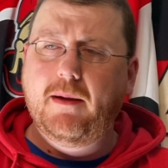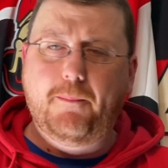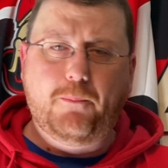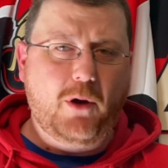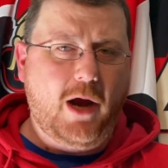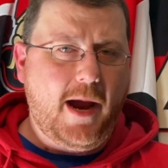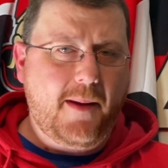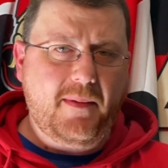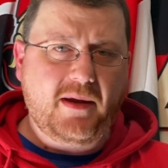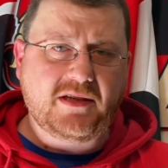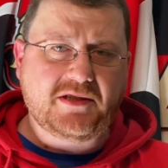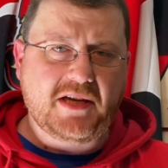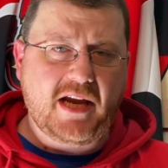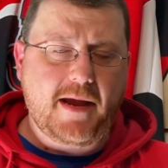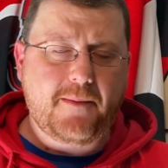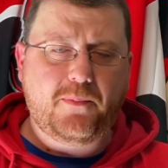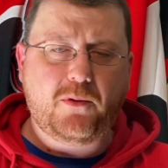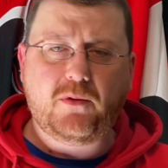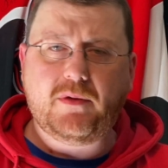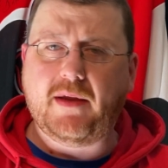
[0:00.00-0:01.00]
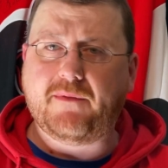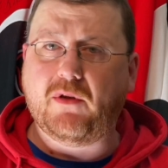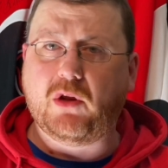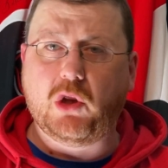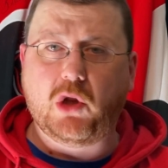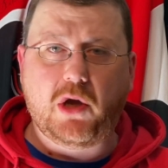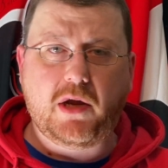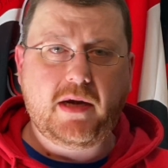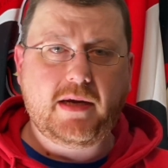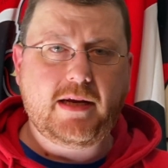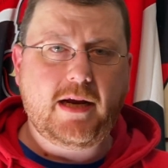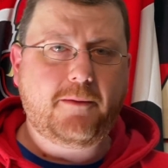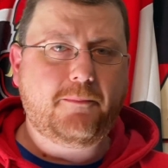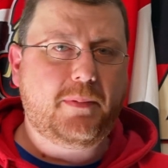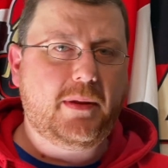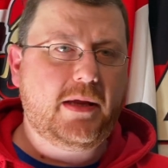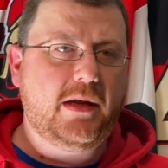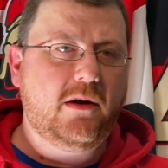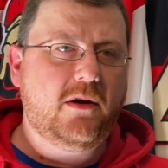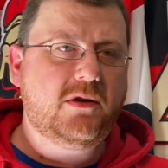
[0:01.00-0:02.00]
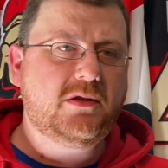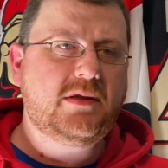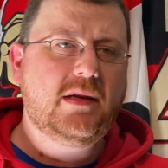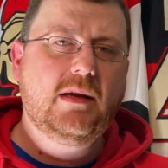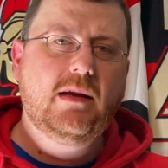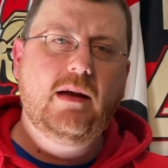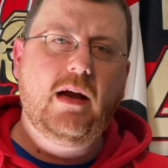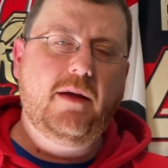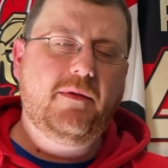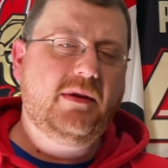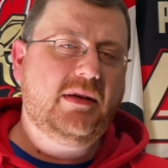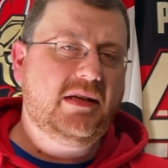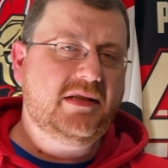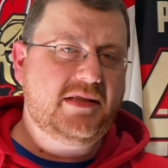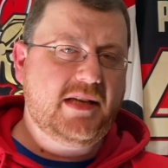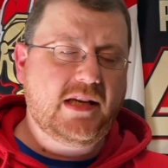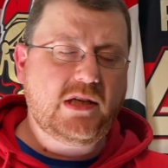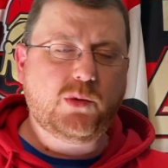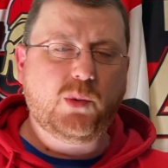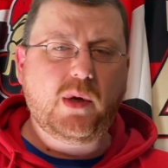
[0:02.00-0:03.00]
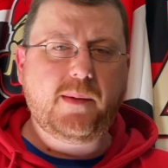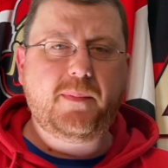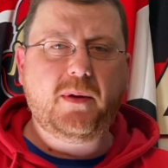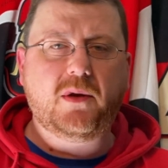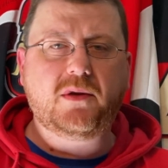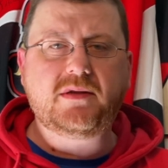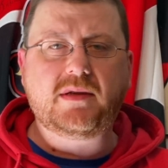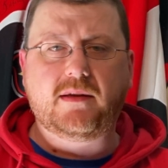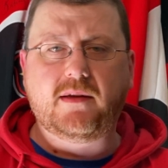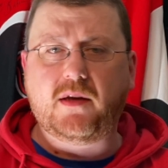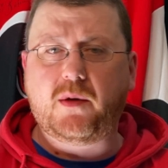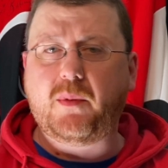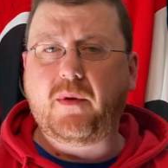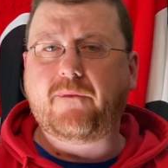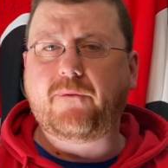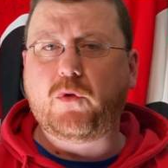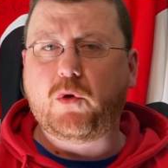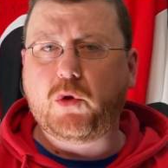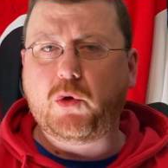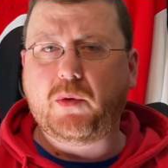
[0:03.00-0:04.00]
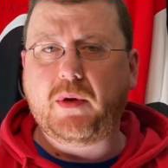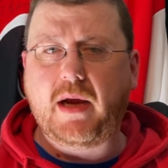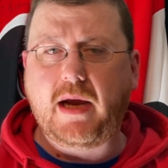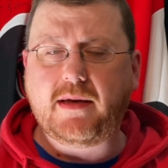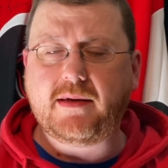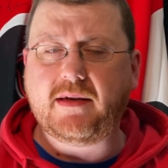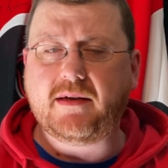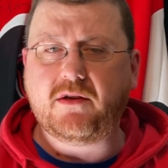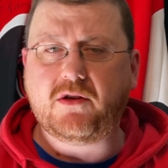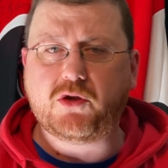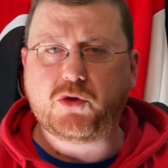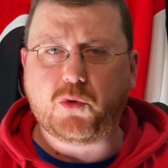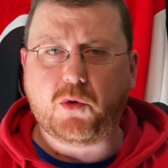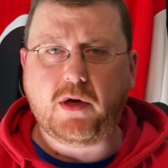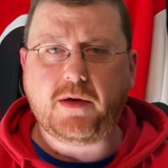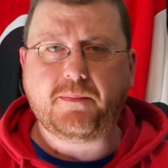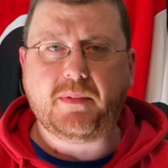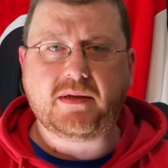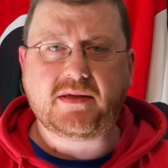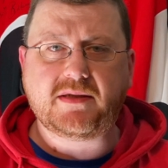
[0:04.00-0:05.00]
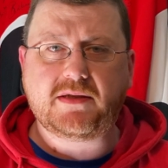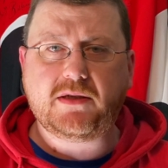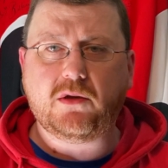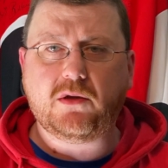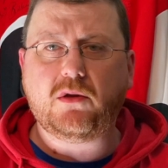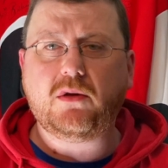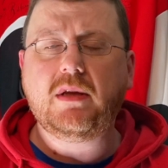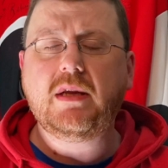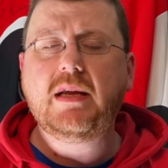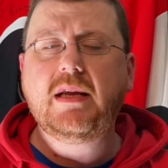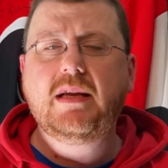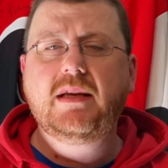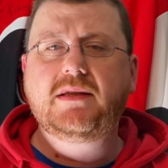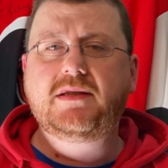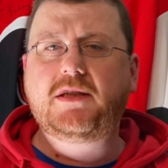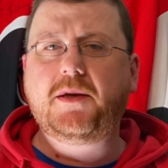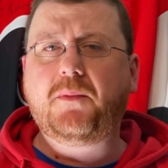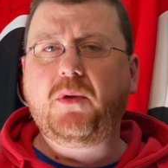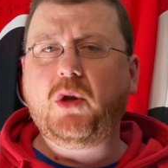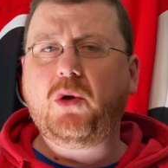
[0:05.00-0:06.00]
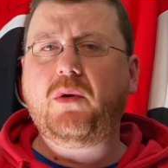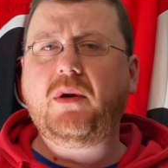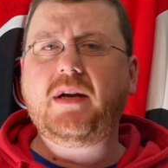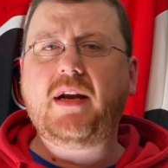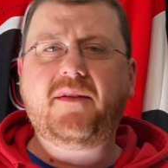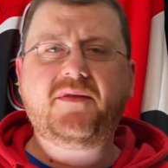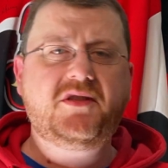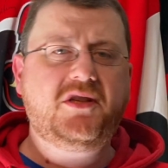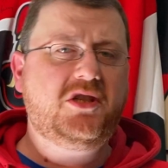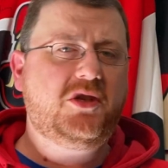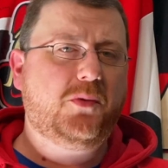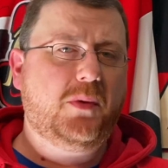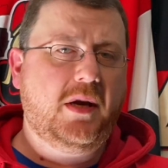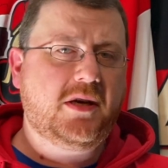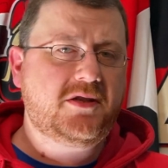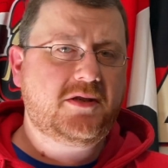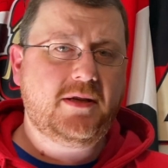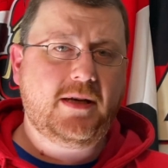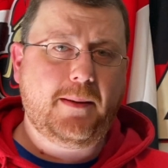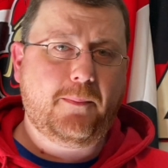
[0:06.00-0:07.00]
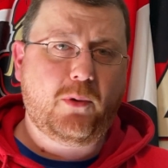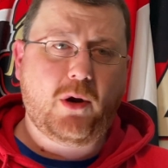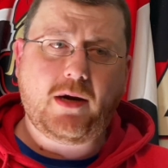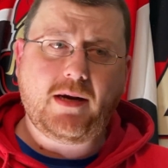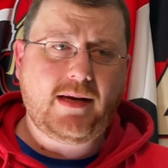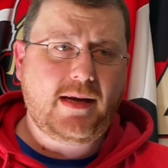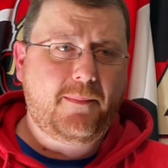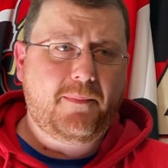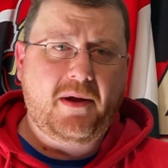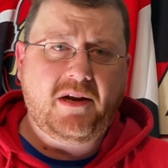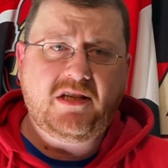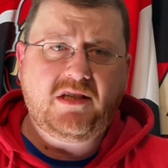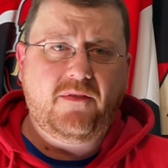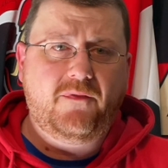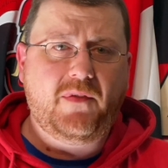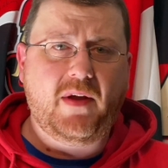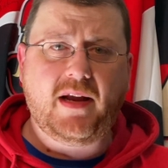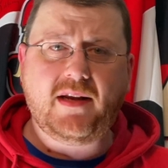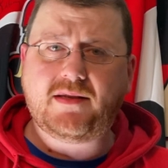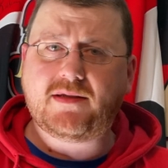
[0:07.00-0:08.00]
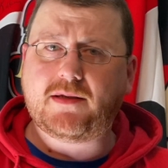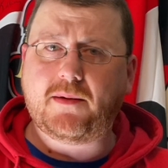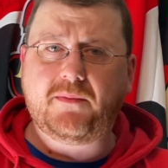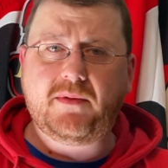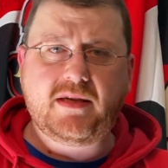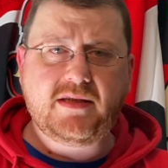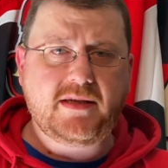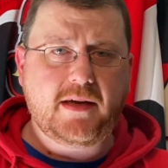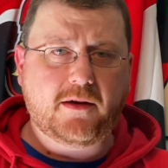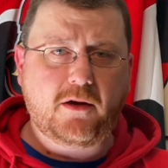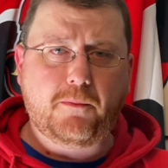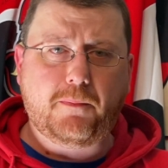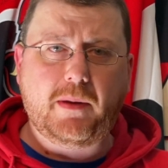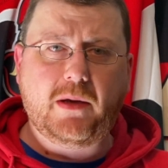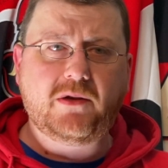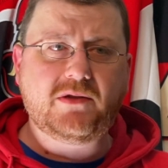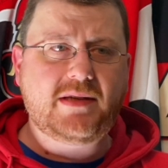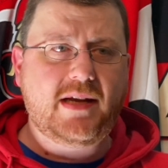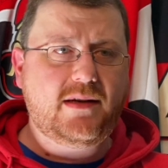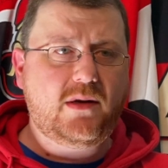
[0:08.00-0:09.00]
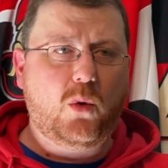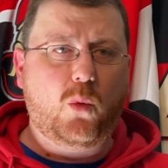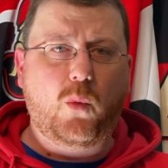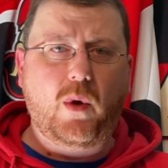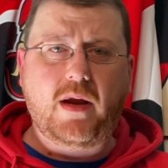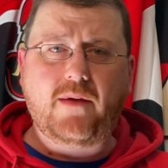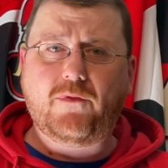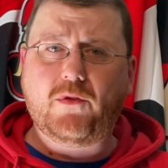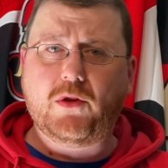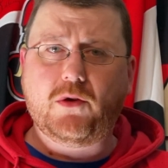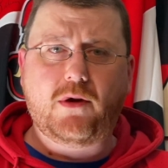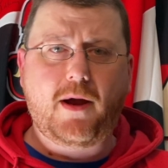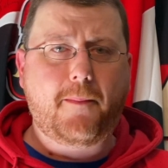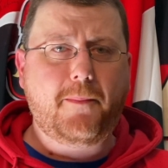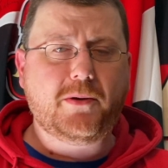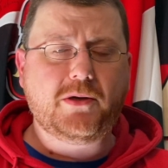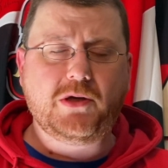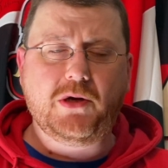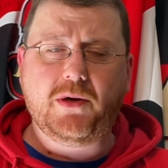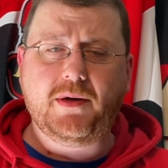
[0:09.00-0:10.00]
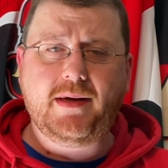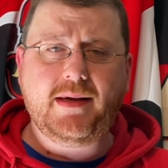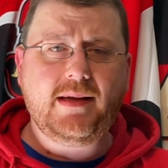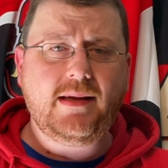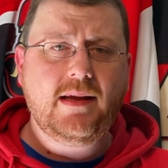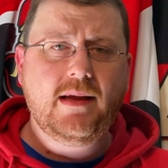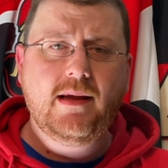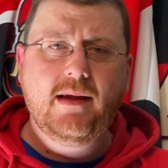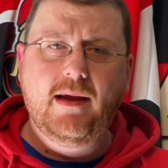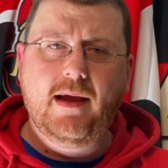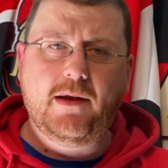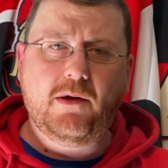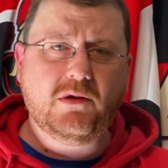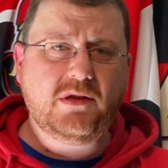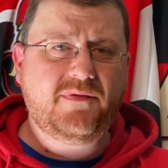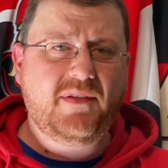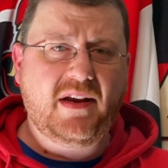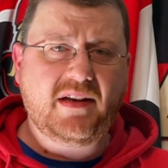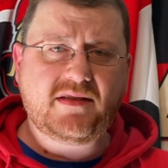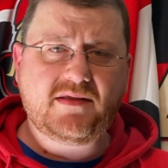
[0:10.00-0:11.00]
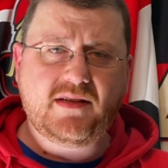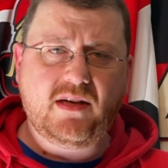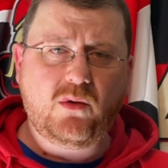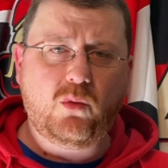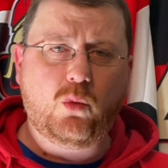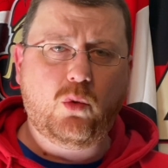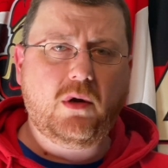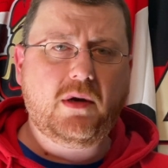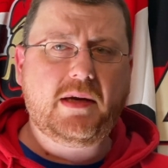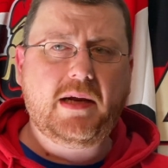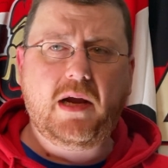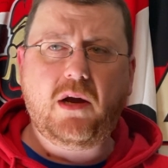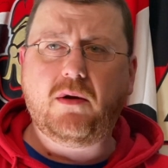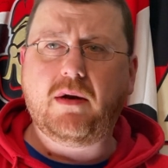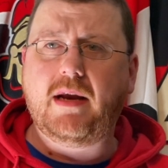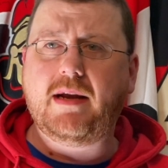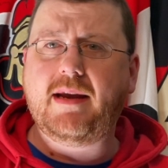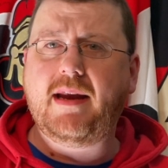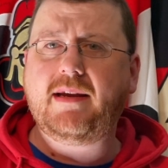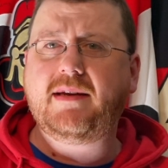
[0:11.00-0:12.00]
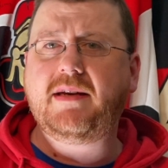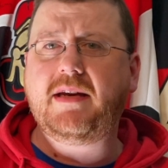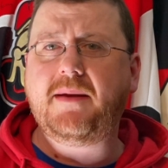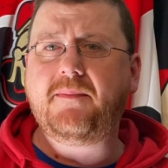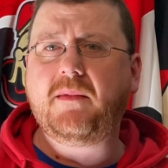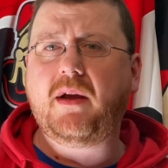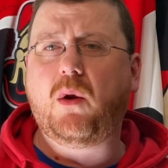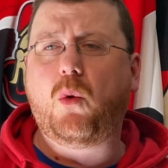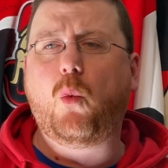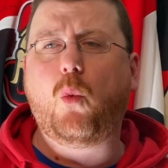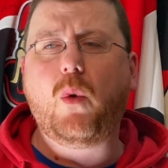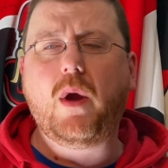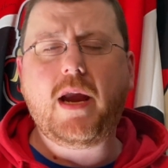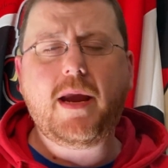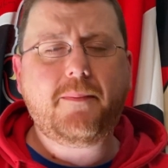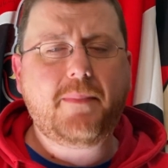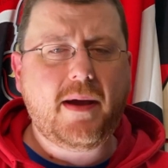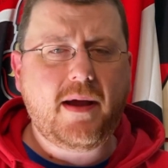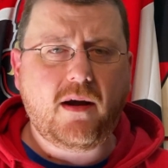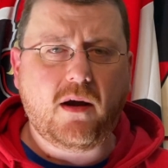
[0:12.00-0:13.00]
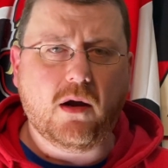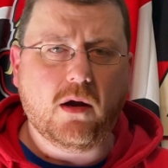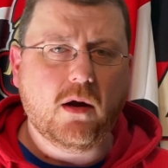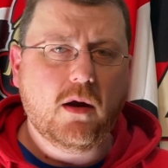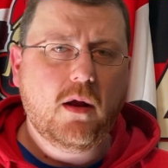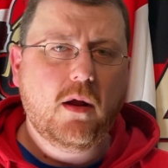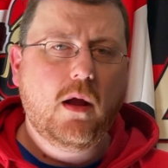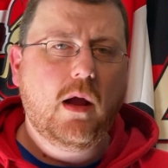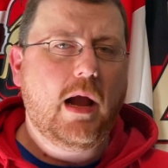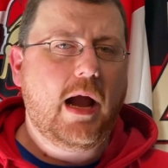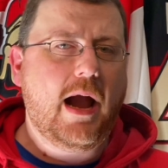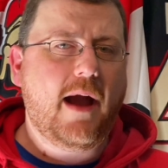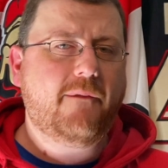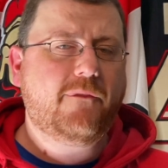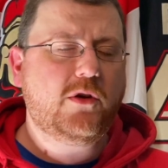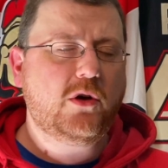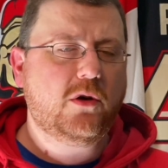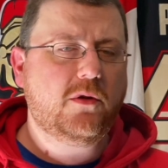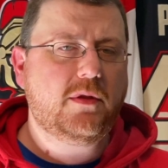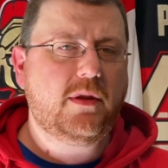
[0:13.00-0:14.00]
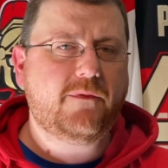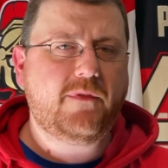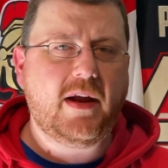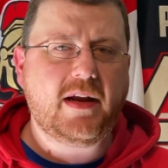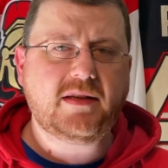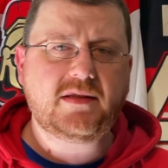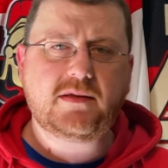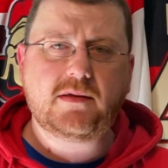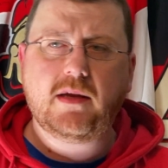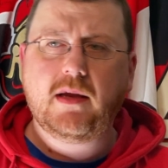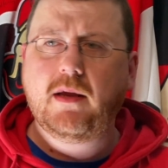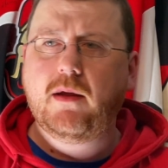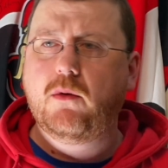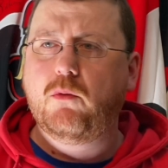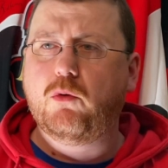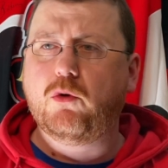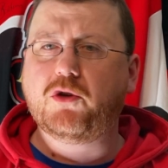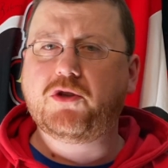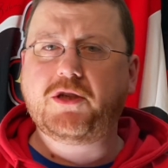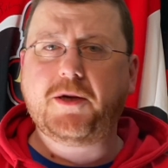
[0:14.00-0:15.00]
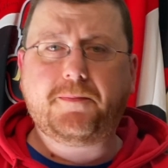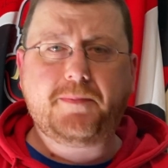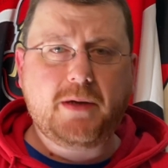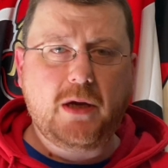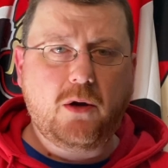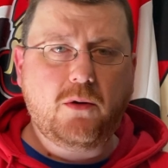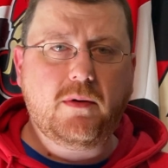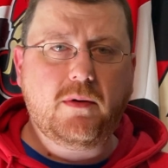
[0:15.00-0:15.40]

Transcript: Prime example, they have a lot of young players. I think the Sens rebuild's a little bit further ahead than Detroit, but still similar enough situation. They brought in a bunch of vets. Some of these younger players had to wait for their opportunity, and those vets didn't work out, and the team got way better after the vets were shipped out